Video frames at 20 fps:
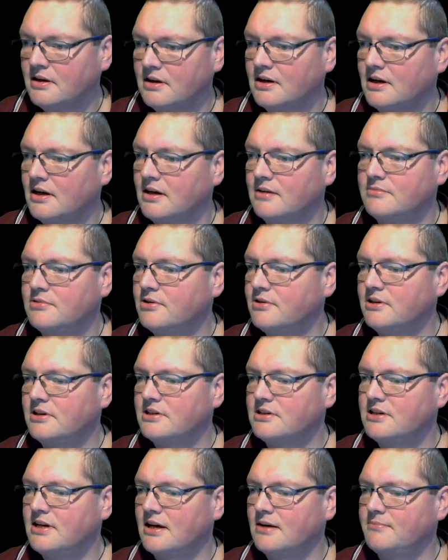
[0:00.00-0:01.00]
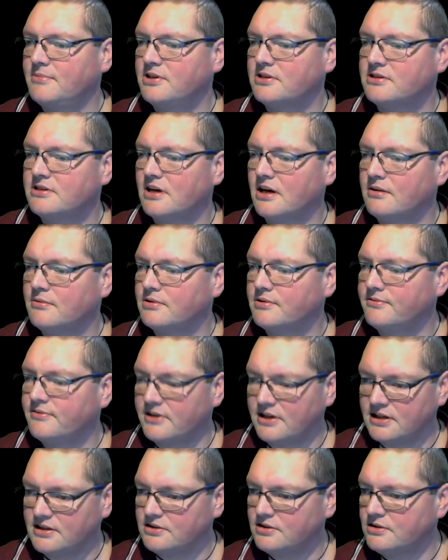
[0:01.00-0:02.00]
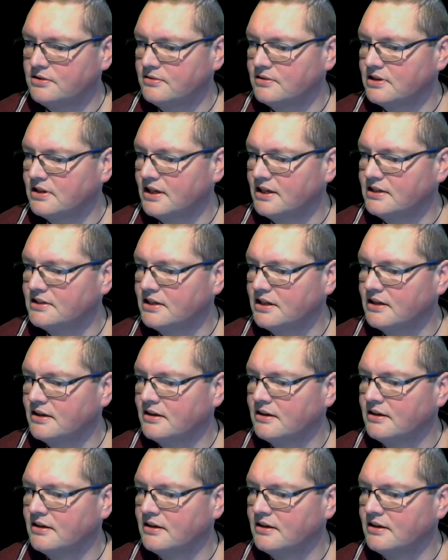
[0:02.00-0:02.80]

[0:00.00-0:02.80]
I'm doing this now because I will forget to do it later.